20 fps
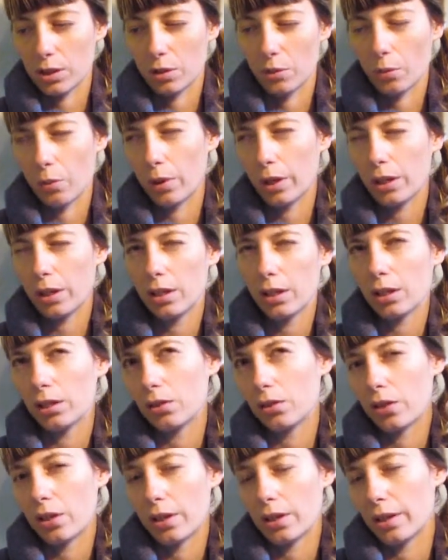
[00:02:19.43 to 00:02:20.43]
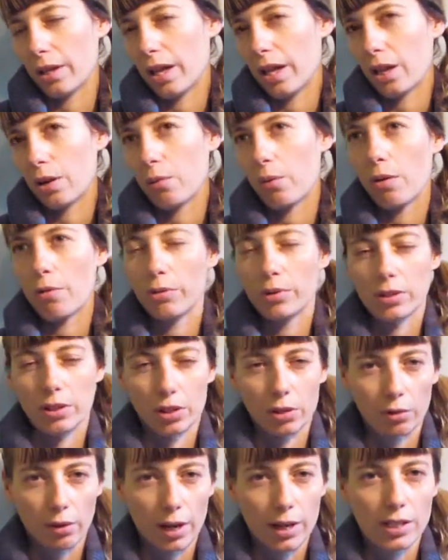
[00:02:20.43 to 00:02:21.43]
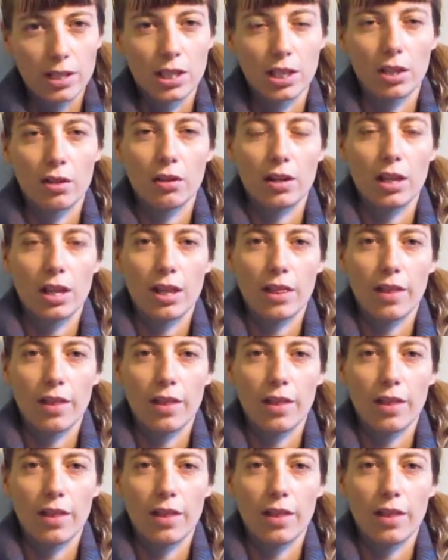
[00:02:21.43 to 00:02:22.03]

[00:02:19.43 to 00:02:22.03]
What did it look like? What were the criteria